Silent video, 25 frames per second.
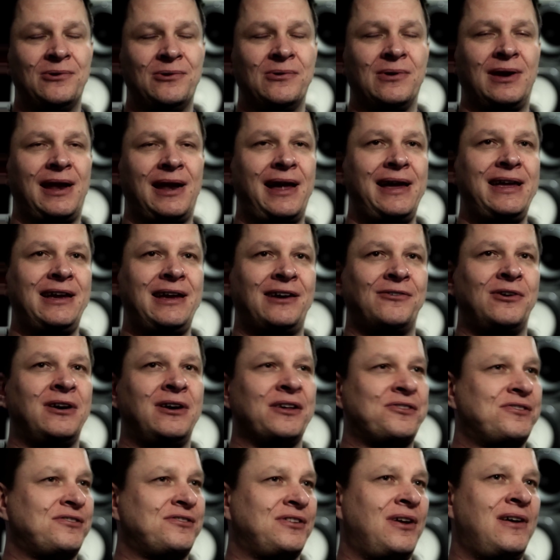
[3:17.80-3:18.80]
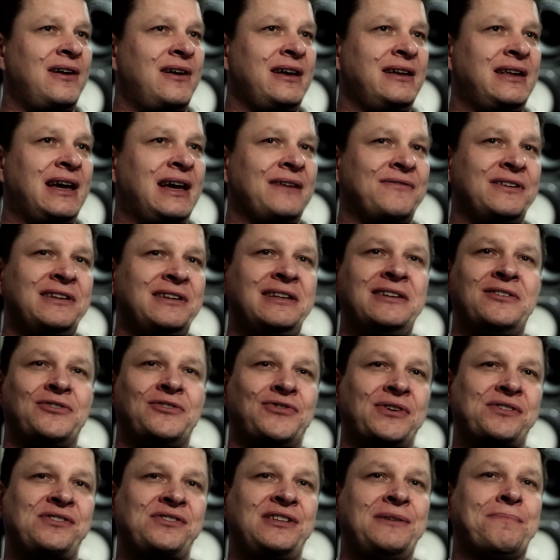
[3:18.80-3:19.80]
later I started having an
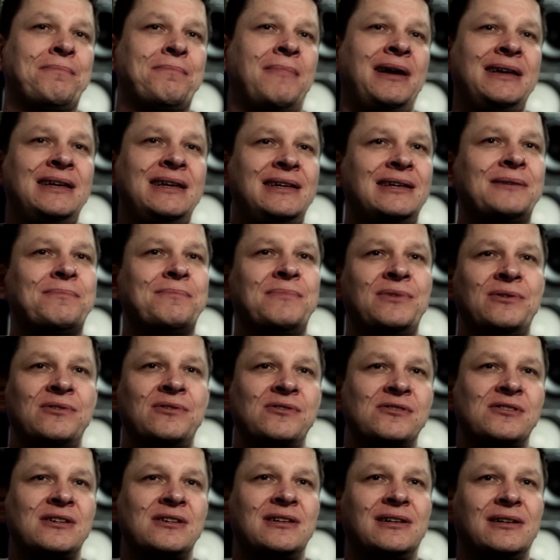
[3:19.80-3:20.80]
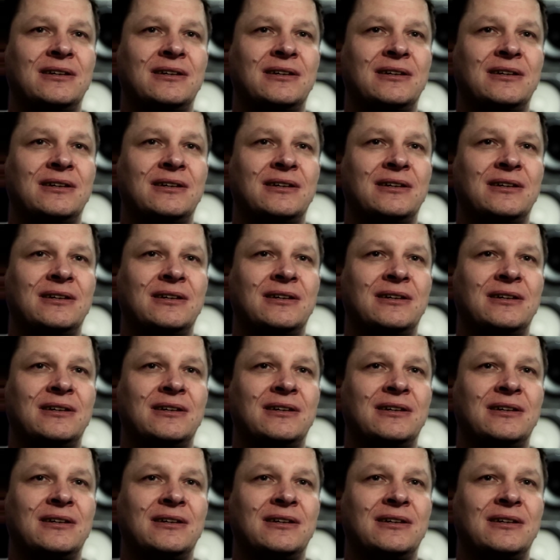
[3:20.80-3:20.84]
interest in making music.